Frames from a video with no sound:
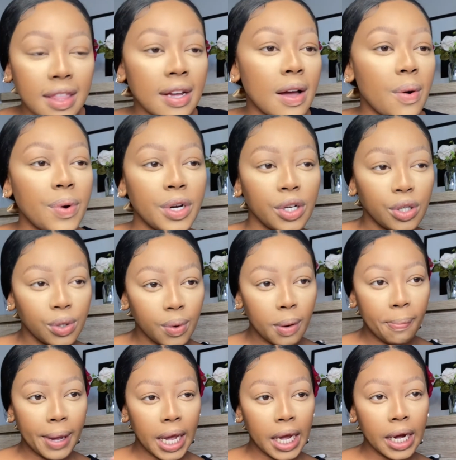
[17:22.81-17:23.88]
I think I want to do a
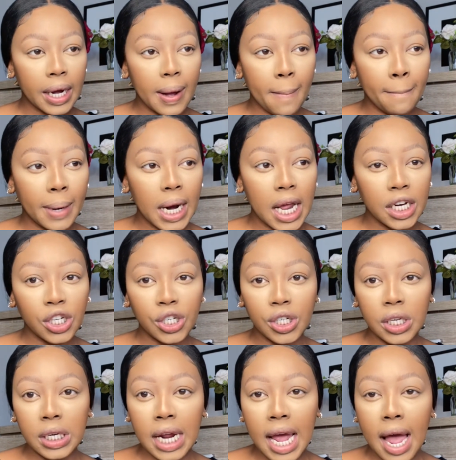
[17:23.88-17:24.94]
pink blush
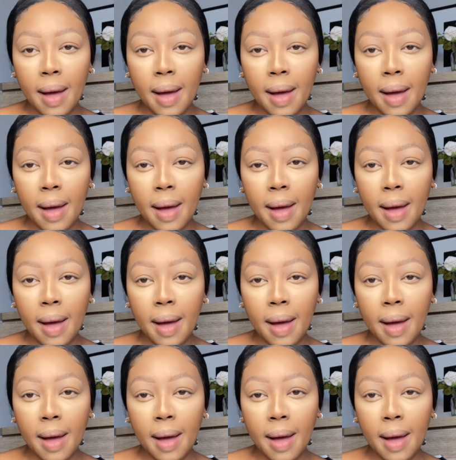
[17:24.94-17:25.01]
today.